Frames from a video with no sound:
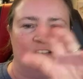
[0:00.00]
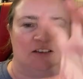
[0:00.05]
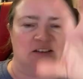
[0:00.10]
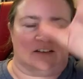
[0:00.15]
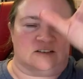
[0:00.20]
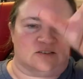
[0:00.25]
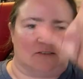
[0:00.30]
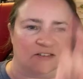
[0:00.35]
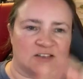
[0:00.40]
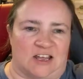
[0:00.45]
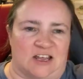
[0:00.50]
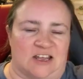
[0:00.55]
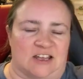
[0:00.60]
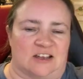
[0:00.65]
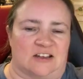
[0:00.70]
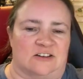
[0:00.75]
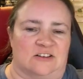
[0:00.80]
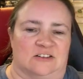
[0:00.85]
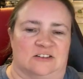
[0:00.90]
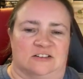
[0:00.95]
the
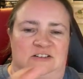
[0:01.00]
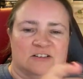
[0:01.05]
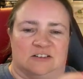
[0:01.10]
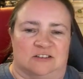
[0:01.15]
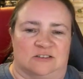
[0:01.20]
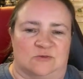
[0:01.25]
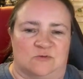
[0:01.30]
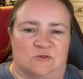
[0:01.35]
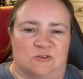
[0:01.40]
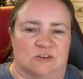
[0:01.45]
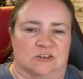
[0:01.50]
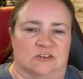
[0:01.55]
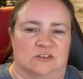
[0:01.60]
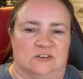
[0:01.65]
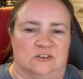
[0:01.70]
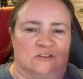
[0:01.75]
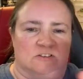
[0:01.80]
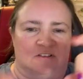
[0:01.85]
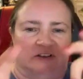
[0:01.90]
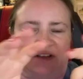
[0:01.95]
anchor and the
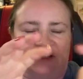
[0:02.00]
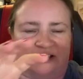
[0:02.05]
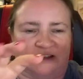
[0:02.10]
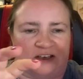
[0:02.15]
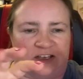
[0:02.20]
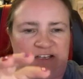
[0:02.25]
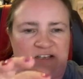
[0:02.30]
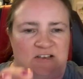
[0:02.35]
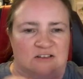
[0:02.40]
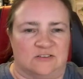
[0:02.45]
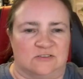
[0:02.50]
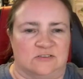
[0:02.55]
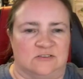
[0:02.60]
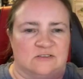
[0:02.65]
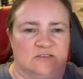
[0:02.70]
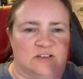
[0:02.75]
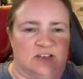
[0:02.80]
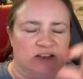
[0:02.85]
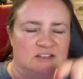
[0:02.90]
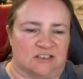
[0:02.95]
world and the
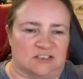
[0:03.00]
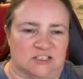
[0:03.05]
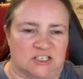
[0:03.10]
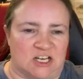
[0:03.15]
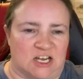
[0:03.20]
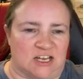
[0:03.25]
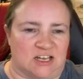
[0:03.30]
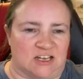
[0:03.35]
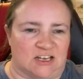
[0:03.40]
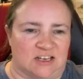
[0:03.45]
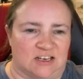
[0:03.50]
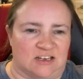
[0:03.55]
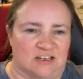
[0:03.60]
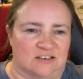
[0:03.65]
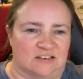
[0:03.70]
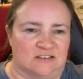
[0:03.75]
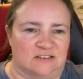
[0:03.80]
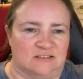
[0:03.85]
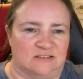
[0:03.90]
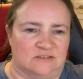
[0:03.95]
eagle and the
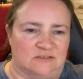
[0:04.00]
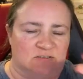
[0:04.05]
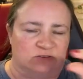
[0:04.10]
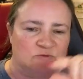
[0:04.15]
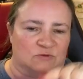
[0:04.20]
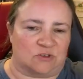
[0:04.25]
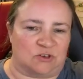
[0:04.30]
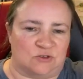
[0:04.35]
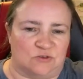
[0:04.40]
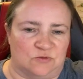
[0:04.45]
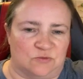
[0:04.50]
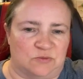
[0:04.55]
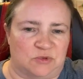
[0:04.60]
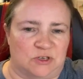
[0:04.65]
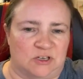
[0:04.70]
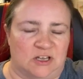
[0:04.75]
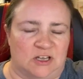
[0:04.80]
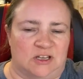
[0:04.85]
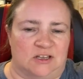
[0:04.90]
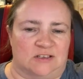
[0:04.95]
chain or rope.
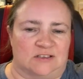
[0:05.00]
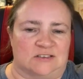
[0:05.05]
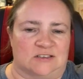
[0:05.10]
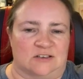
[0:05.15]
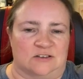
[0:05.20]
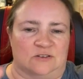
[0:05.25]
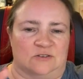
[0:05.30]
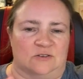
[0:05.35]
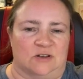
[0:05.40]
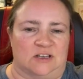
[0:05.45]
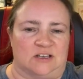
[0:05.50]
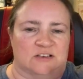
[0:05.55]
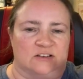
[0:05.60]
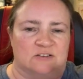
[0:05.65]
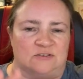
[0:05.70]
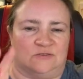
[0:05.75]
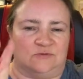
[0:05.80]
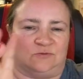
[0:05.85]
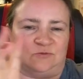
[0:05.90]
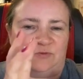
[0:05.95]
So I
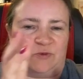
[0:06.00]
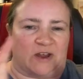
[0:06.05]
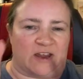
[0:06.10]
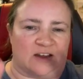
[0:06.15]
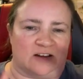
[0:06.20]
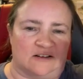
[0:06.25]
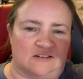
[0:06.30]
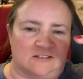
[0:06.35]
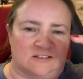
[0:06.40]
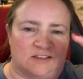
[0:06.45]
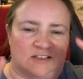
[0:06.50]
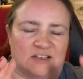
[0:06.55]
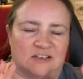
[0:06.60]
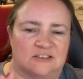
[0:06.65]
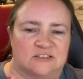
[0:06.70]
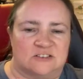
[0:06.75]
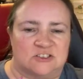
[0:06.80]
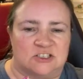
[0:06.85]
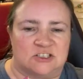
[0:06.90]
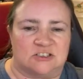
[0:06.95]
know where
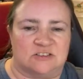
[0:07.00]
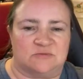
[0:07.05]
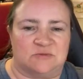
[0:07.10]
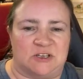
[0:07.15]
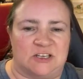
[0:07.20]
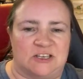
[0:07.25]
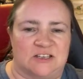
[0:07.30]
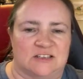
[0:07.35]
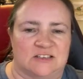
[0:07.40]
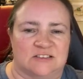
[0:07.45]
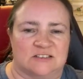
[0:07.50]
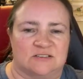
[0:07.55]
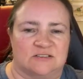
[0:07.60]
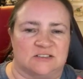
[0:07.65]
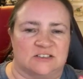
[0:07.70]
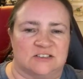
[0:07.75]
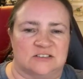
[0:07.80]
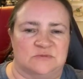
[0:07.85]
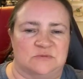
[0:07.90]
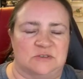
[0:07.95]
things should be, so I
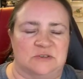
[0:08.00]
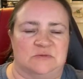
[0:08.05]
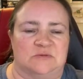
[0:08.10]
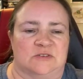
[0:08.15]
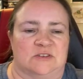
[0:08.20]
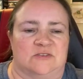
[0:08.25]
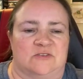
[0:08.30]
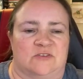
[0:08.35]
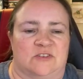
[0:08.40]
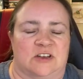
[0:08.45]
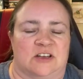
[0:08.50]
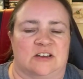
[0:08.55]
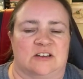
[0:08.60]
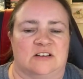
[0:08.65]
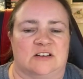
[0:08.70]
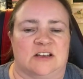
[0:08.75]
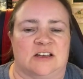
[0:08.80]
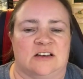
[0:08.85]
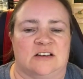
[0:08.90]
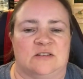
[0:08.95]
should be able to figure
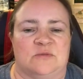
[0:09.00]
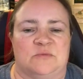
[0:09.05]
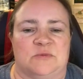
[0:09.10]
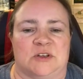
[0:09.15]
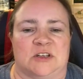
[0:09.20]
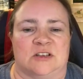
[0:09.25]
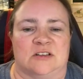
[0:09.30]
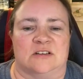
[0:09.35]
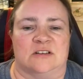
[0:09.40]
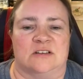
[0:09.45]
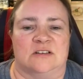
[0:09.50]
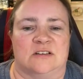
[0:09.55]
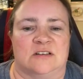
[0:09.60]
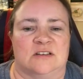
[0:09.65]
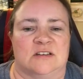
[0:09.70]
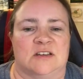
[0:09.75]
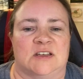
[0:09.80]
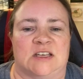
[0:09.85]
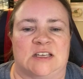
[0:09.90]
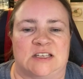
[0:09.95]
it out, but
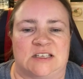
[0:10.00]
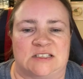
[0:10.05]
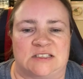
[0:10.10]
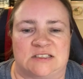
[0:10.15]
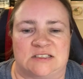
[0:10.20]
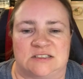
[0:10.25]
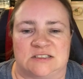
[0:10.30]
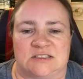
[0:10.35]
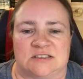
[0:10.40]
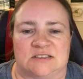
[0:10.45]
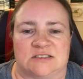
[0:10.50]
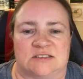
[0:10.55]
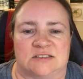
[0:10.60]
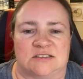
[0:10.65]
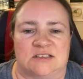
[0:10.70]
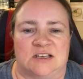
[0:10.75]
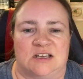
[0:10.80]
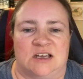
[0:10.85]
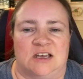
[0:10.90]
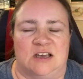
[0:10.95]
it's
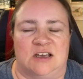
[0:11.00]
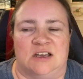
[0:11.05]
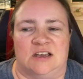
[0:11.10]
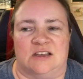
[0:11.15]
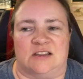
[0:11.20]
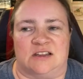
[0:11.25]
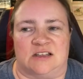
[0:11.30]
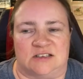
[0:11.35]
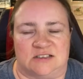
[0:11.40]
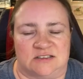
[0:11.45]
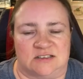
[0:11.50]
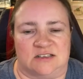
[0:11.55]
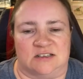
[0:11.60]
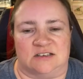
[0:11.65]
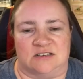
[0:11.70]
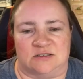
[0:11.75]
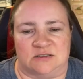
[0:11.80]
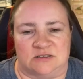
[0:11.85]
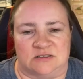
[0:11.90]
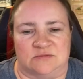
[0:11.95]
just, that is
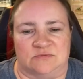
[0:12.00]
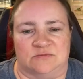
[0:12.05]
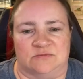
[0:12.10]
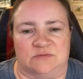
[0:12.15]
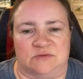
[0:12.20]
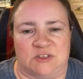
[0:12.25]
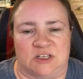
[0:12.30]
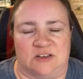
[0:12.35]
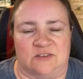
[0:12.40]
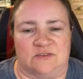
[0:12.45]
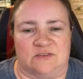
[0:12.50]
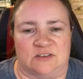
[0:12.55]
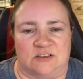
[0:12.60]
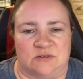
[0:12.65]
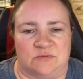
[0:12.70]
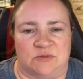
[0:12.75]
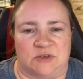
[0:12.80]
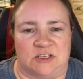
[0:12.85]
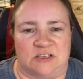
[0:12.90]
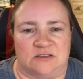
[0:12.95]
gonna
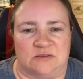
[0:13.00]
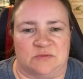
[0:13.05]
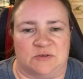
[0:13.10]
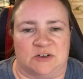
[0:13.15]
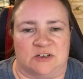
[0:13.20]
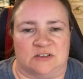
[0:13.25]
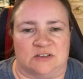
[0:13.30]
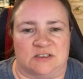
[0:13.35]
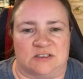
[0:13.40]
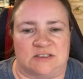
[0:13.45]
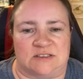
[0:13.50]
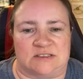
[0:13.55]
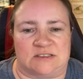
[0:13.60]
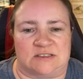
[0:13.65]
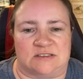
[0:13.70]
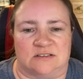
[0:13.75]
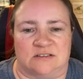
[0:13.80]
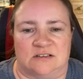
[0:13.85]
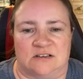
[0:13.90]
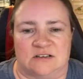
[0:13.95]
definitely be the part that
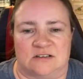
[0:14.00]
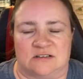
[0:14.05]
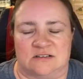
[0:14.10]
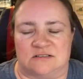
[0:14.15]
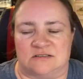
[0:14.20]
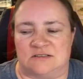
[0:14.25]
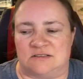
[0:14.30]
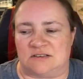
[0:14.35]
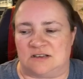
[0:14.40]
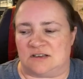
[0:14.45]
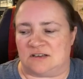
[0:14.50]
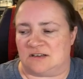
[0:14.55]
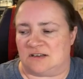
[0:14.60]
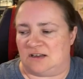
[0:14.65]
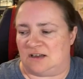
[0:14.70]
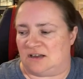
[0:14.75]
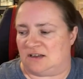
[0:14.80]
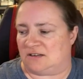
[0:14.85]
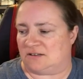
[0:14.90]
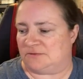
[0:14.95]
takes the longest.
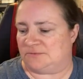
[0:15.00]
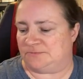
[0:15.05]
I